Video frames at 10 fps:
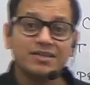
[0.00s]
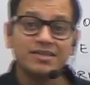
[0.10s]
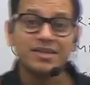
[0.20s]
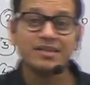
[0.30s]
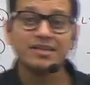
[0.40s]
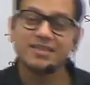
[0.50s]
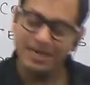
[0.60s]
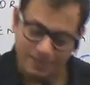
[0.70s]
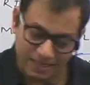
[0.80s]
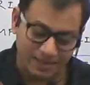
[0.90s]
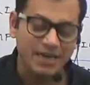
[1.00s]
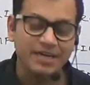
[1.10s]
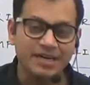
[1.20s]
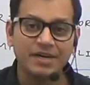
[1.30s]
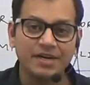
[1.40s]
an assignment.
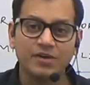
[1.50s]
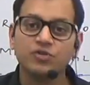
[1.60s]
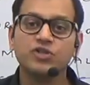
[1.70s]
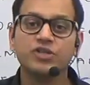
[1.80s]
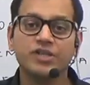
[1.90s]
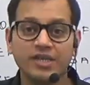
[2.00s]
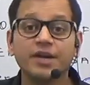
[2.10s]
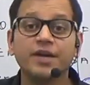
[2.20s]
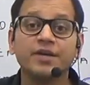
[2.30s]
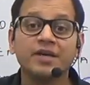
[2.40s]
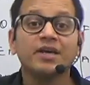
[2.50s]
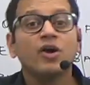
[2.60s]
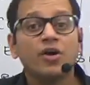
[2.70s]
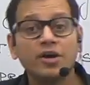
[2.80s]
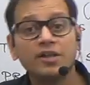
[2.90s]
Write it down, share it,
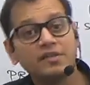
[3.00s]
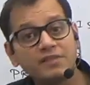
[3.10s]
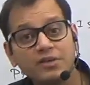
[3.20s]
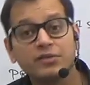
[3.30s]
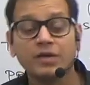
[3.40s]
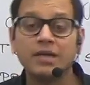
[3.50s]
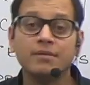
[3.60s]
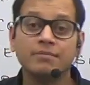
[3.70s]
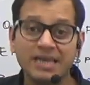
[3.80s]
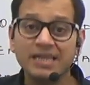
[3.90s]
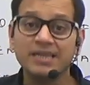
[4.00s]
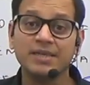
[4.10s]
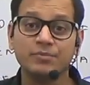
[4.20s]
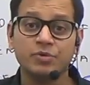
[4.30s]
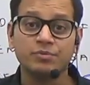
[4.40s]
or even you can mail
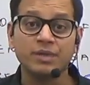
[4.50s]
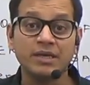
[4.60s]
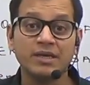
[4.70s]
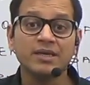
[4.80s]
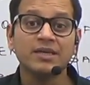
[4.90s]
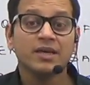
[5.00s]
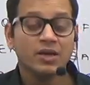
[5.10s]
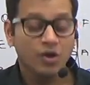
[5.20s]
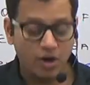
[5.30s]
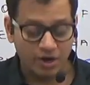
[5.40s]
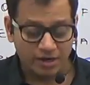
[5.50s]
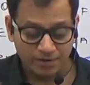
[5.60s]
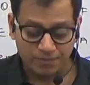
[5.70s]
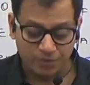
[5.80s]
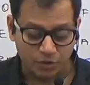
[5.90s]
them to me, or
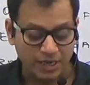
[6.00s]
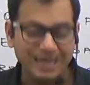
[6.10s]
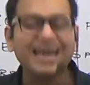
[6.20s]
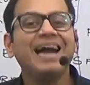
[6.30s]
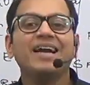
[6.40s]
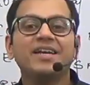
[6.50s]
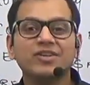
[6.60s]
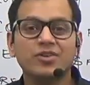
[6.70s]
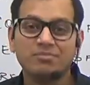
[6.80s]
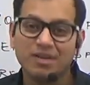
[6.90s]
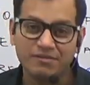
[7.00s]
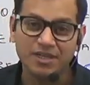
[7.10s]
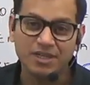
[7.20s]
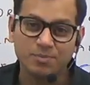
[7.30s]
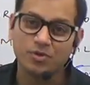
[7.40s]
you can add it on my
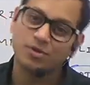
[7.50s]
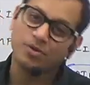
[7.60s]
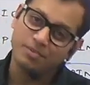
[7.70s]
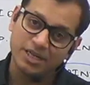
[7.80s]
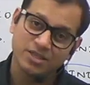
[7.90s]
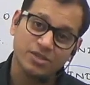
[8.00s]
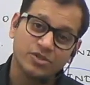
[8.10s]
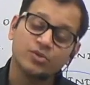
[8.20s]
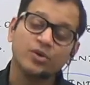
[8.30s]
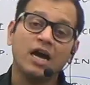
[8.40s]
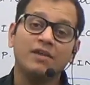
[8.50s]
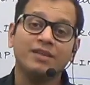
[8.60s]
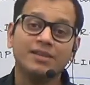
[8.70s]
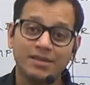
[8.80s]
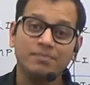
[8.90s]
Facebook page also. I
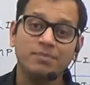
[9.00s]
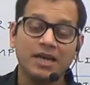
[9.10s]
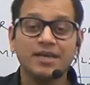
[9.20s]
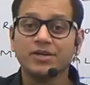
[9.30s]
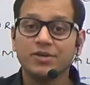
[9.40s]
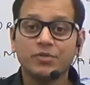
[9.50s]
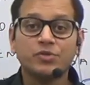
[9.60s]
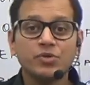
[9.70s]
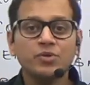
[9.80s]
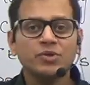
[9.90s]
will reply it to you